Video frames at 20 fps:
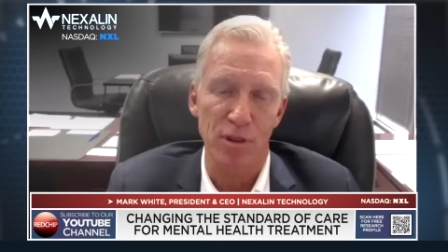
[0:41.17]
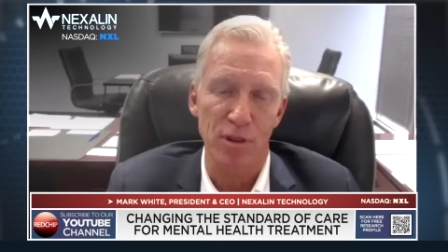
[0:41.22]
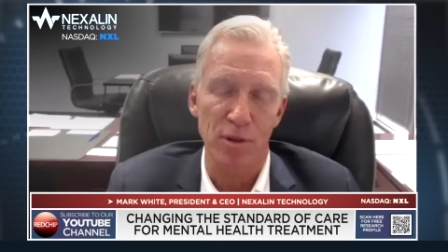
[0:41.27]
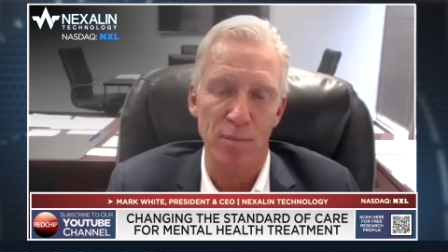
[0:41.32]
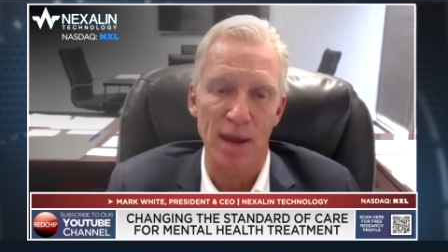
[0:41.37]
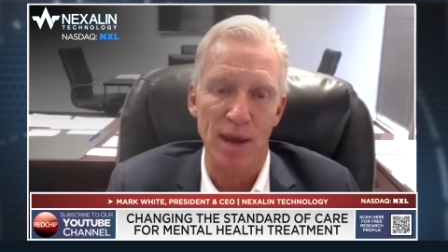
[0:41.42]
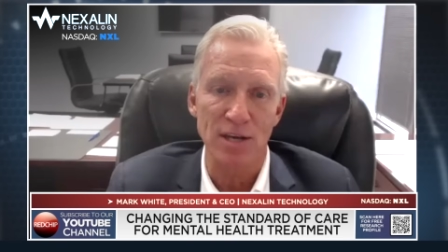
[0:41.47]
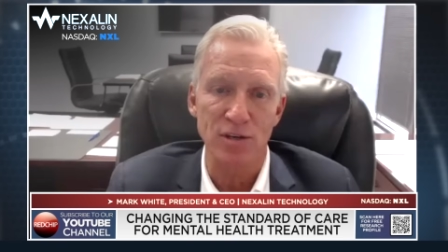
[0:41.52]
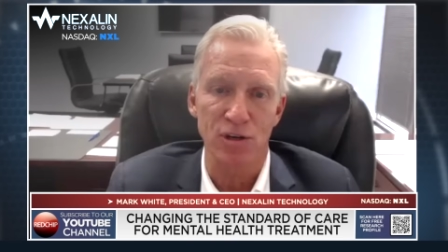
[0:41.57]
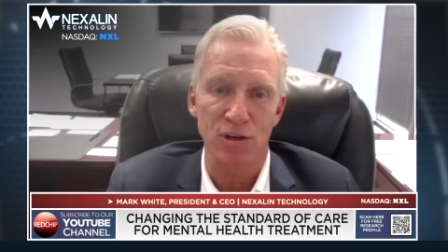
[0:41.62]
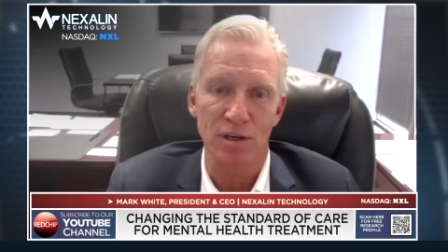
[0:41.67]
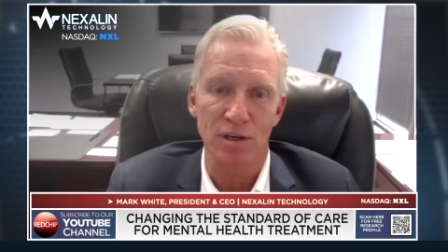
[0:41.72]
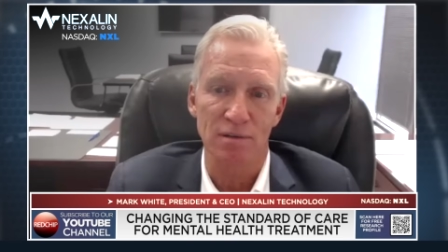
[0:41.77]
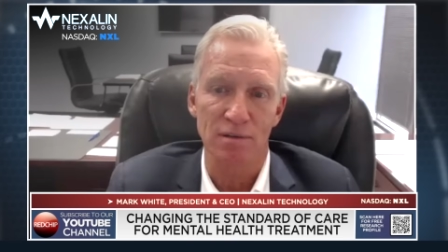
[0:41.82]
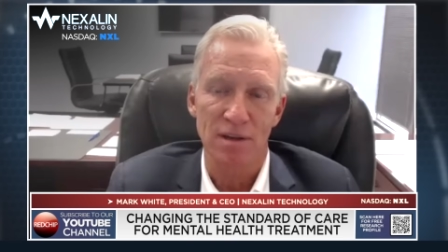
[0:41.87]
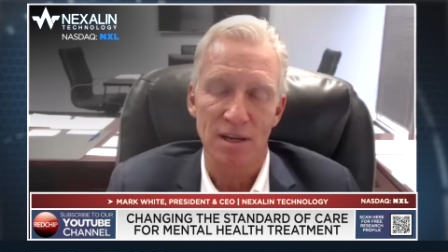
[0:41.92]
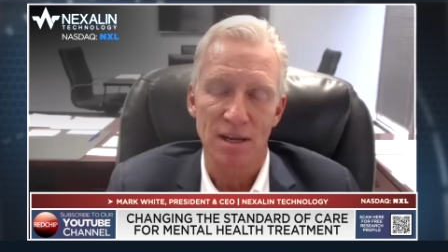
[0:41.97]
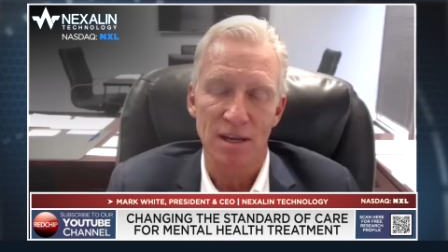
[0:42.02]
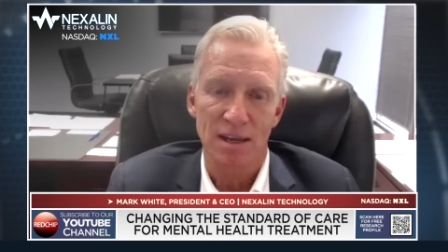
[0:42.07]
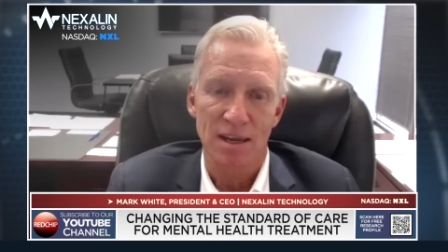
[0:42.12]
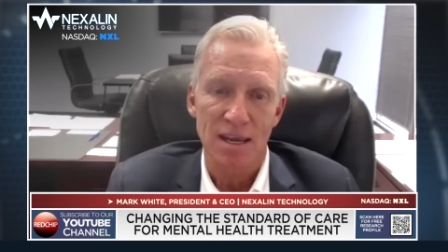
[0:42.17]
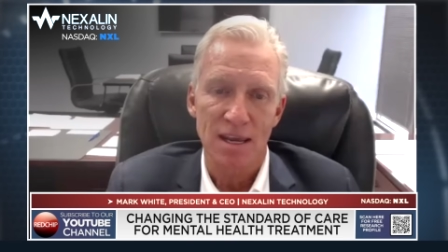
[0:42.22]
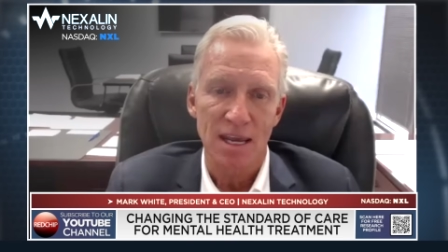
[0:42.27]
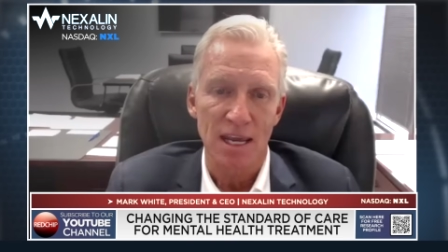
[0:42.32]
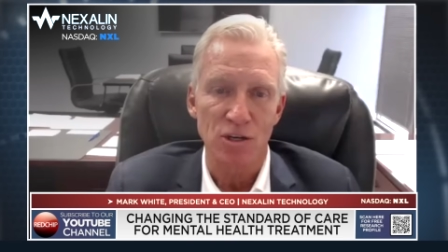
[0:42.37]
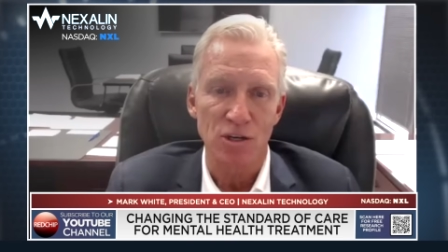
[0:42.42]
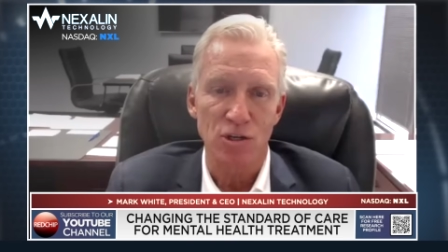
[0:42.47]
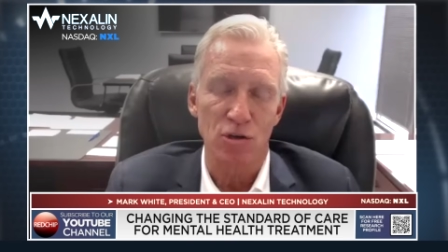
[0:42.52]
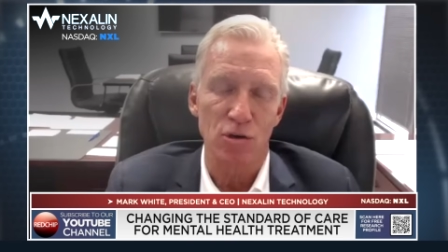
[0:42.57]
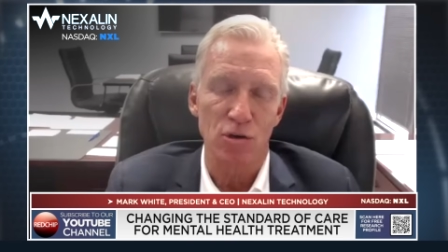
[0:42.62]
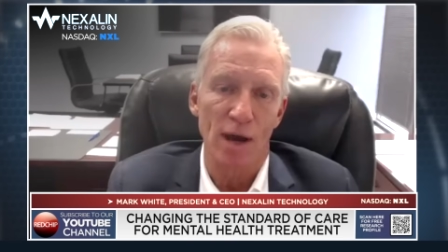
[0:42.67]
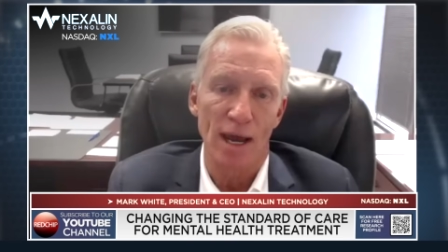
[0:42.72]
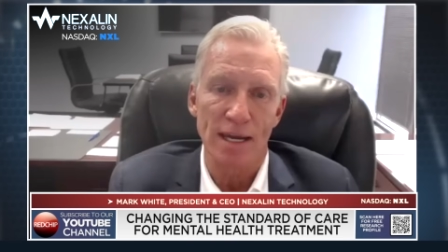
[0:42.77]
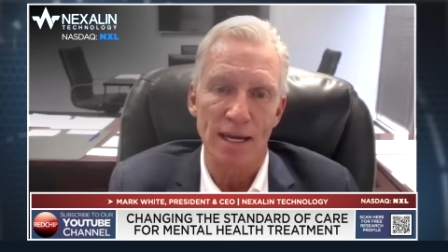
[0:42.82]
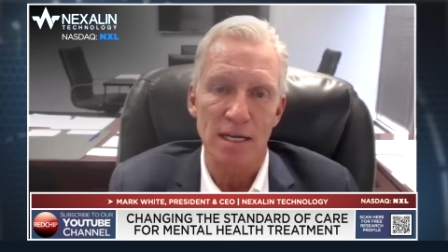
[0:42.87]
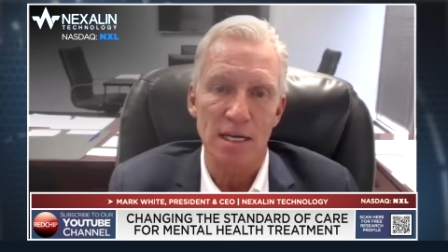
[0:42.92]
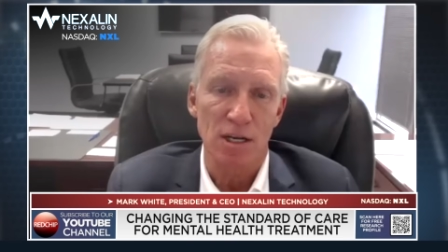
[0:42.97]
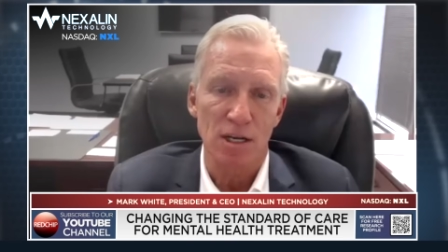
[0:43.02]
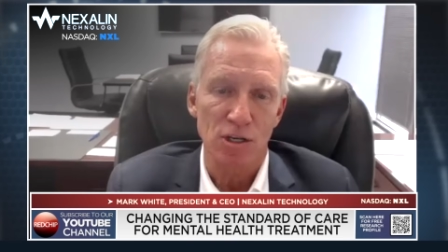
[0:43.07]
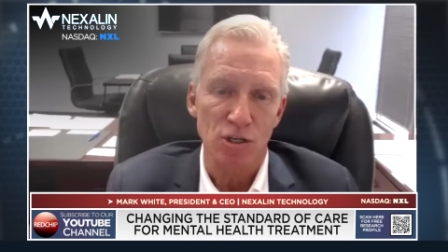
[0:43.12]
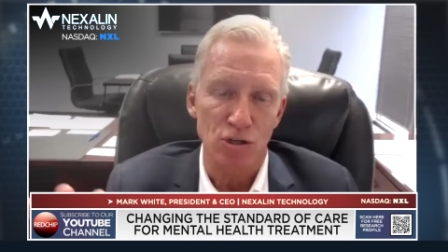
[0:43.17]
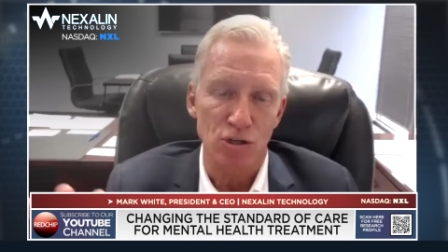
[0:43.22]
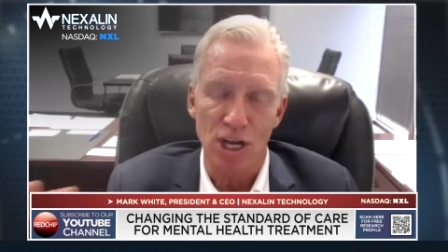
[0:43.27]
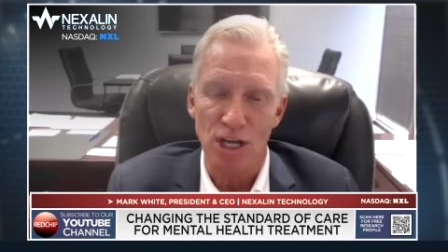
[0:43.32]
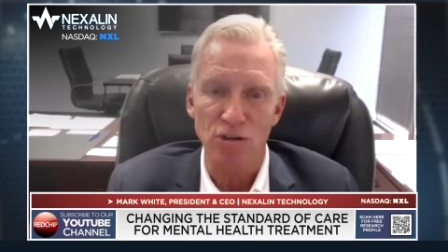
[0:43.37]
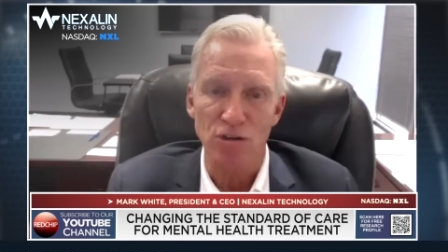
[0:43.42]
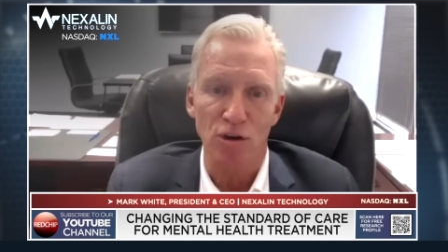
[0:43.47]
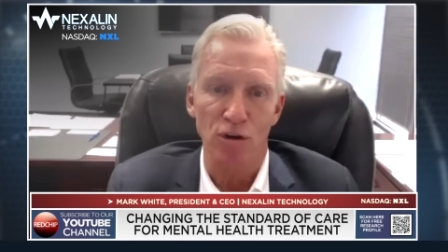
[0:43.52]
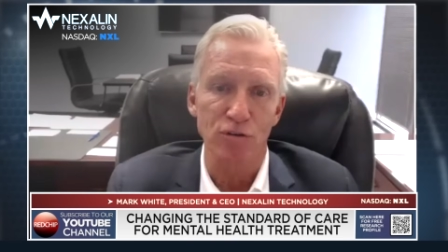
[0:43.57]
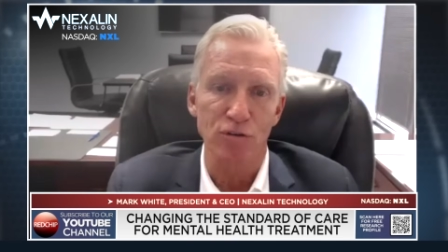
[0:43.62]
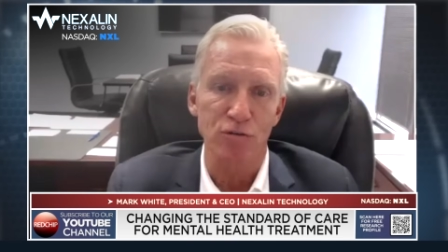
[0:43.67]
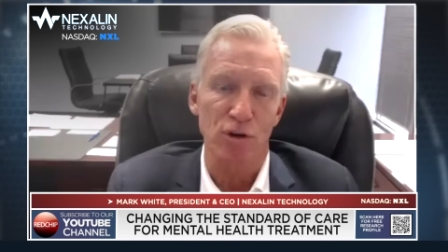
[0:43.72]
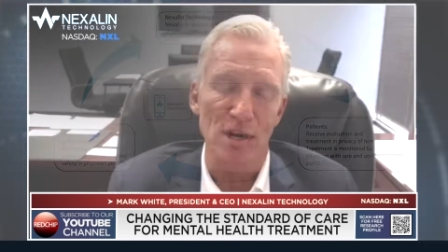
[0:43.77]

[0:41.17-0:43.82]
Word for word: for the patient into a digital